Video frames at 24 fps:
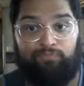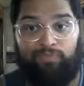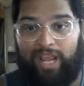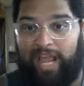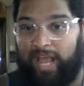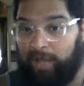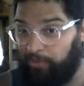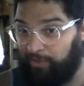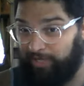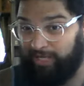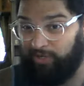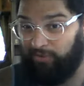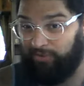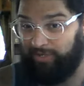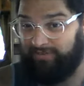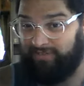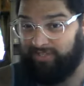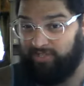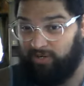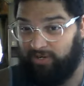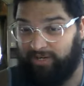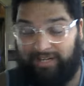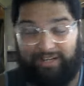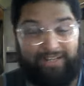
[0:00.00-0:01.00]
and want to go
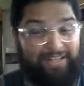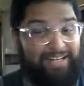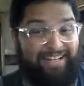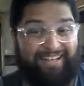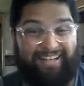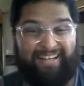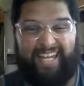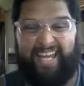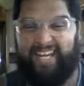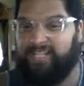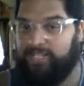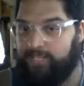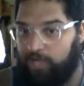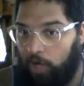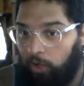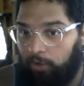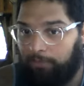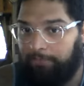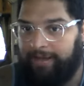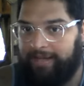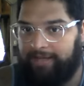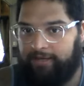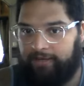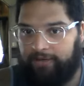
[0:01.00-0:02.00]
even darker, get
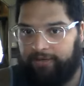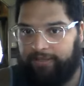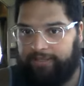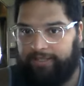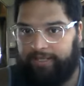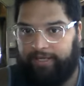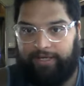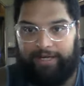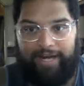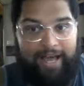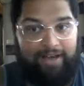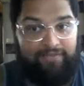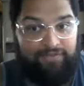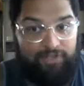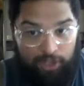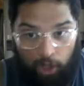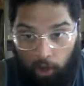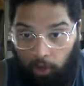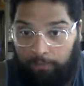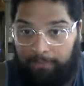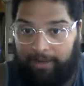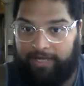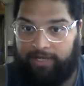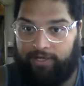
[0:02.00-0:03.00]
Dollmaker in there. Have
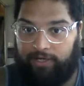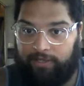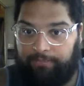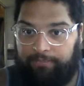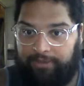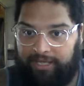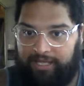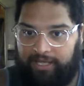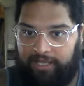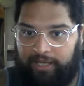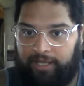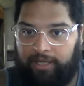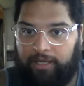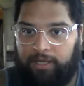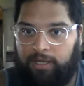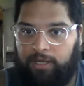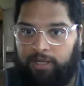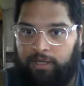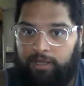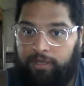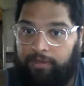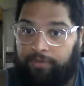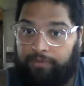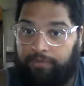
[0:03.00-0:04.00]
Dollmaker be
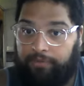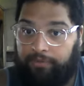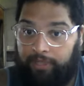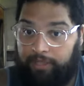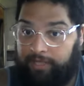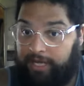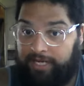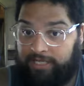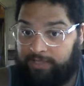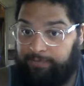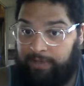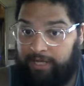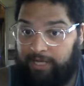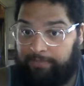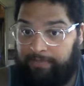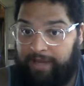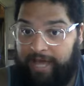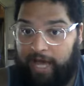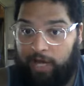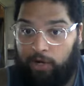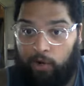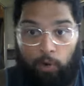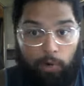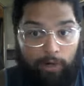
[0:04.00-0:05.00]
the next big
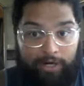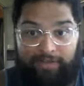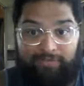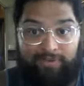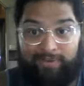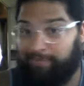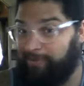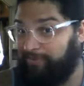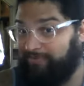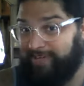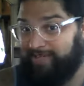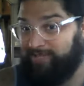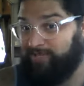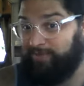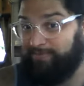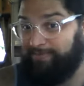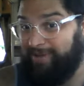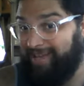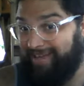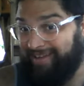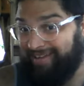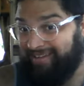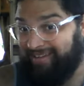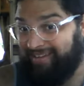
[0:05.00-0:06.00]
bad, or even Professor
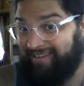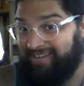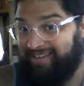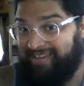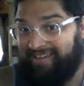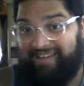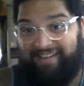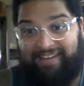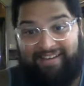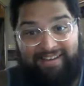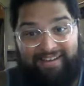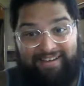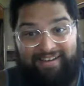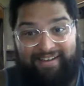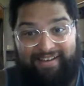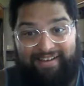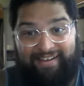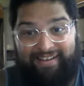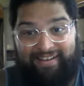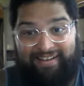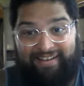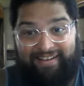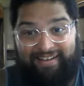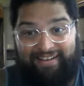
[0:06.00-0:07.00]
Pig.
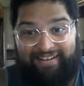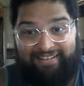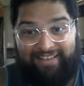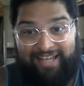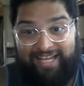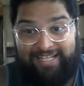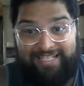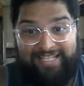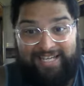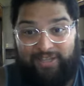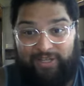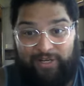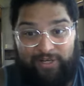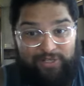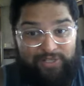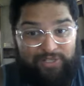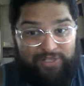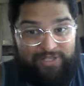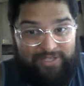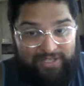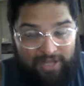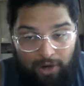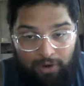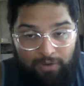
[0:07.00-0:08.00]
Like I said, there's
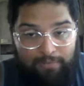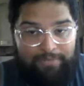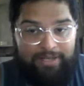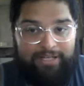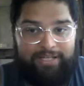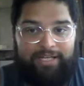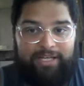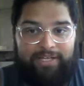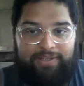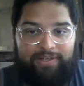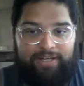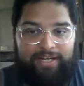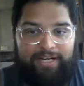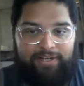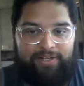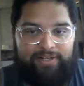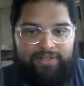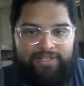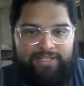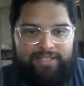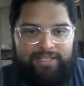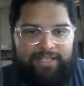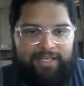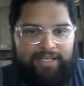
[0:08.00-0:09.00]
so many other
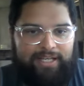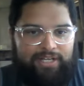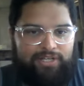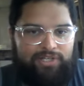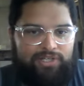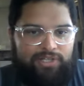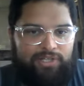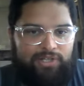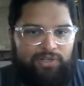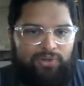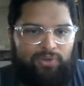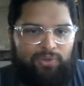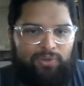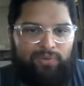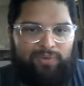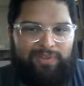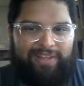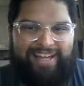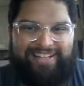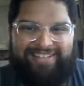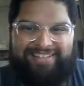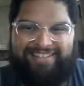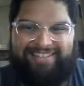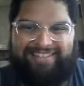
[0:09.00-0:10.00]
characters that they can do.
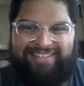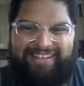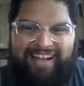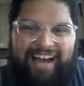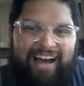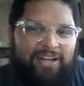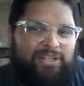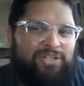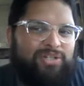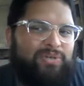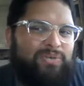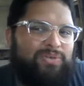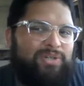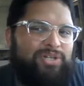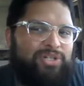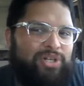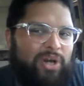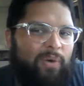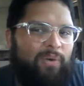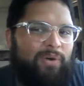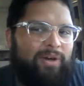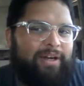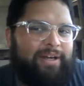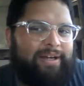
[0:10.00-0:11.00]
Let's not do the
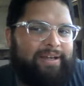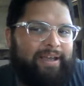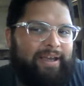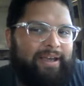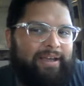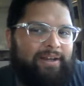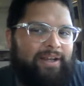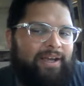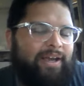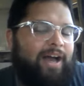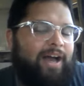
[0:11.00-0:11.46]
Joker again.